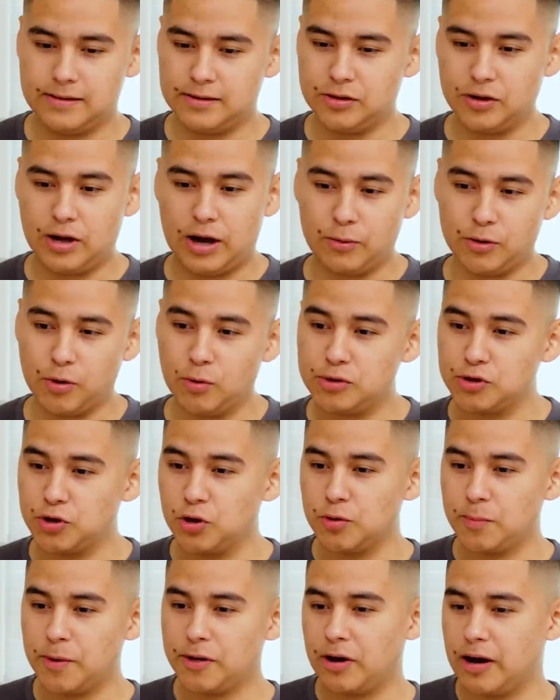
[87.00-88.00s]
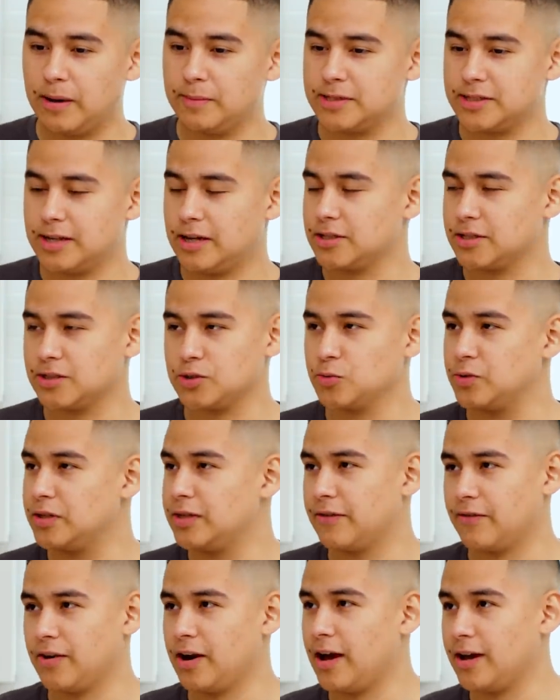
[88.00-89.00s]
game. You know, I would always go to my grandma's house because we
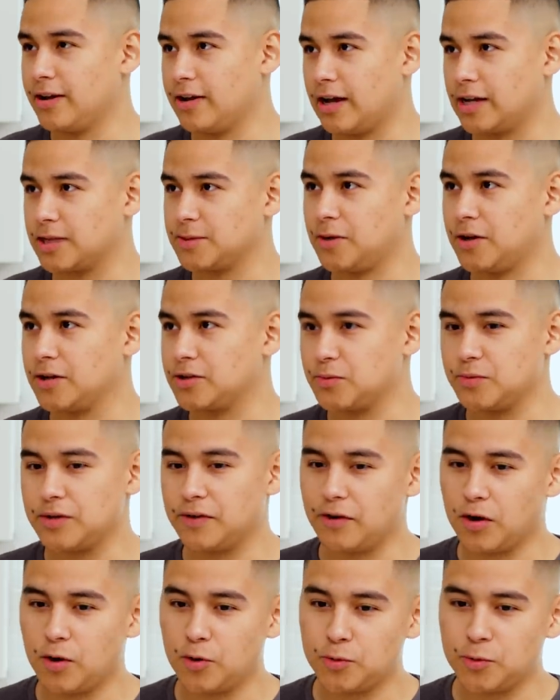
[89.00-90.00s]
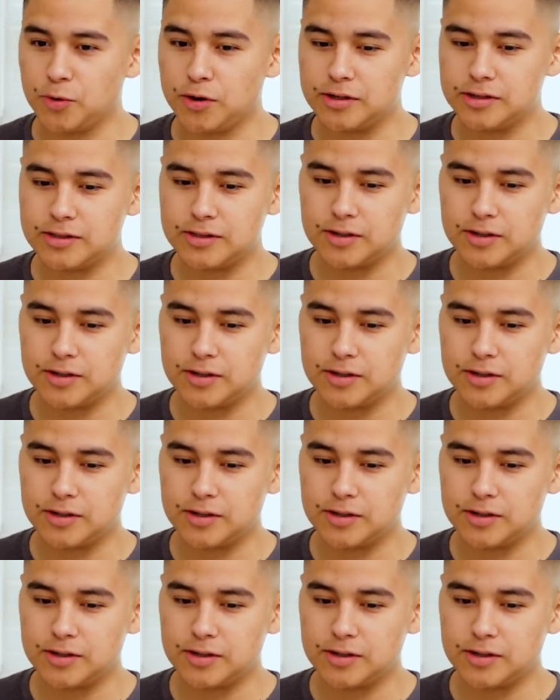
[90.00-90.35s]
never had an Xbox, we never owned one.